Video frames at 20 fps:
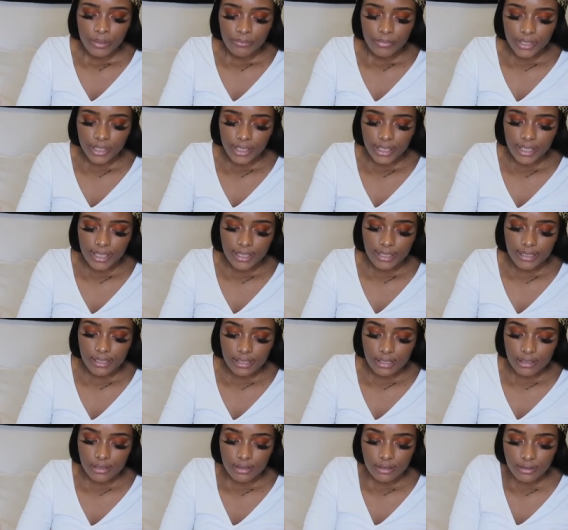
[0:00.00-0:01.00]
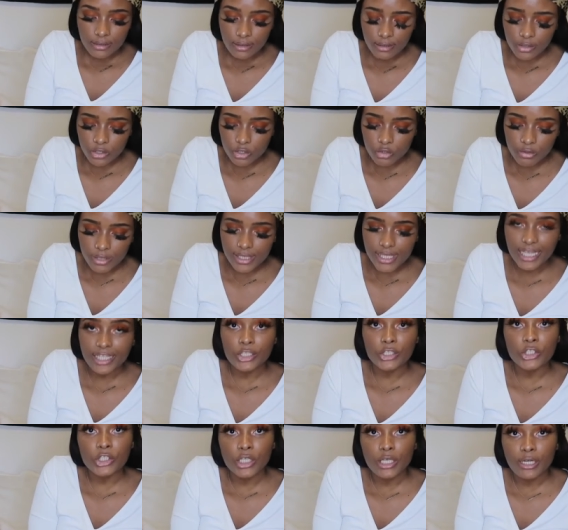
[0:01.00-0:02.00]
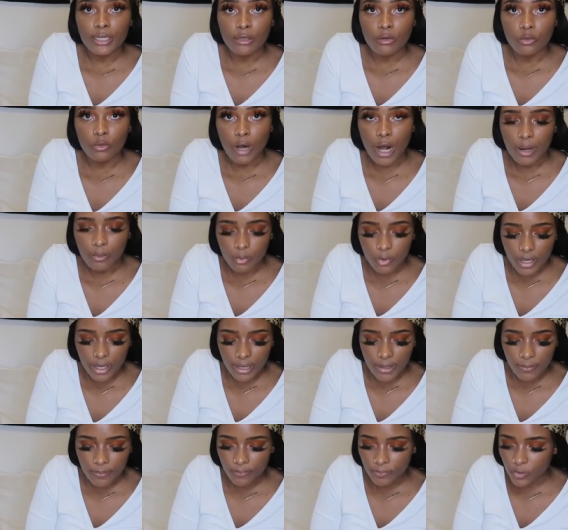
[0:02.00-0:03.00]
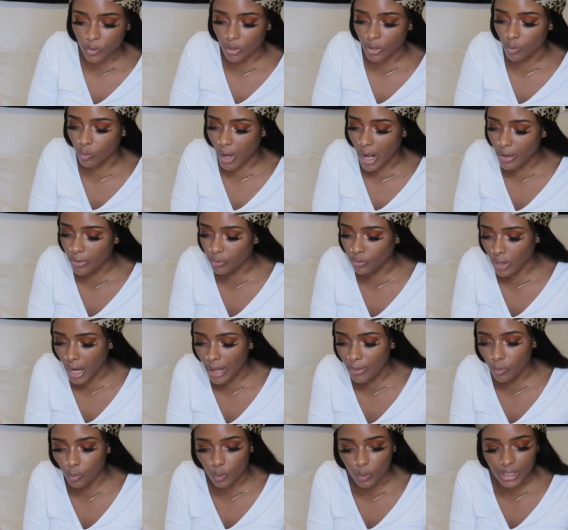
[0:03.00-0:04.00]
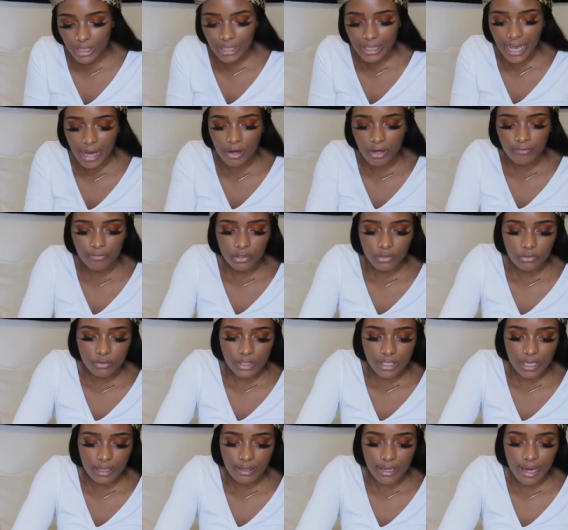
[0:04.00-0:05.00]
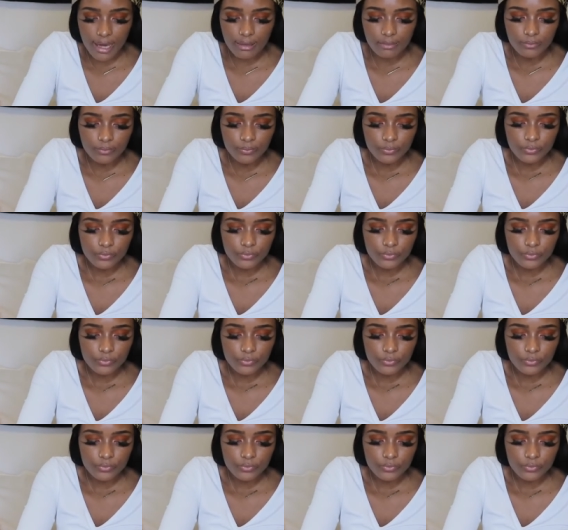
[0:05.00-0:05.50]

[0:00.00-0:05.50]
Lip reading: because stores like Shein and Romwe, or Romwe, however you say that,